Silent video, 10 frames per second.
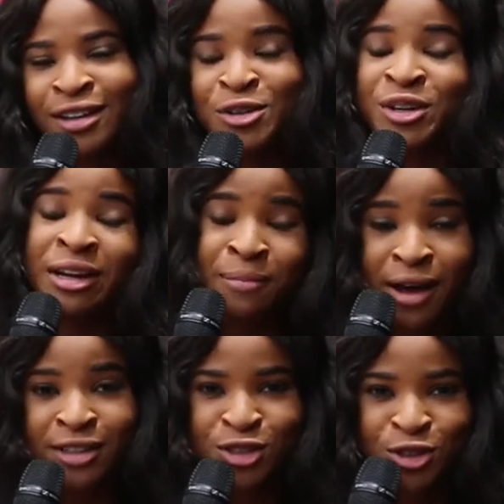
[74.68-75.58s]
greener
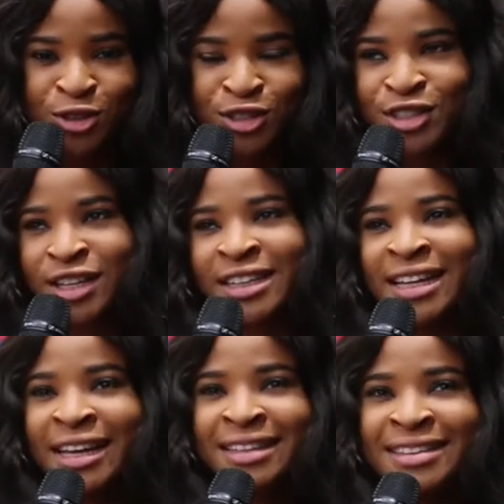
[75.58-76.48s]
pastures, and
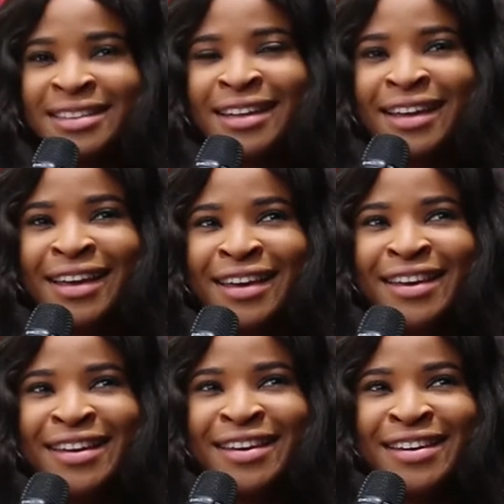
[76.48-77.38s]
then
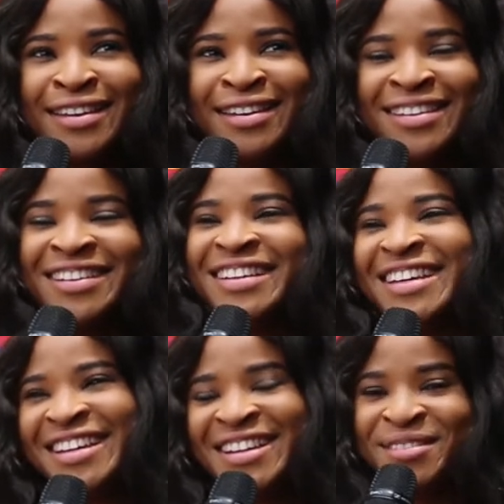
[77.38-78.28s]
he
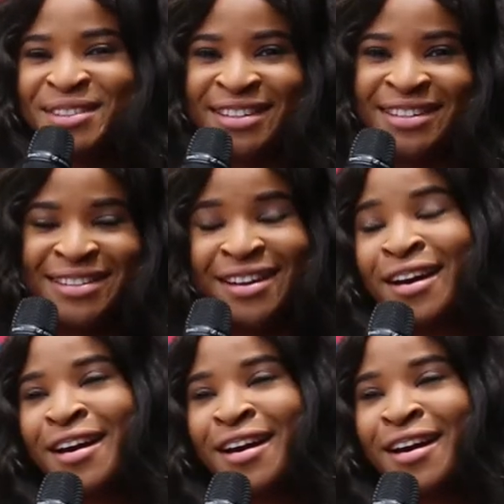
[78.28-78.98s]
lives in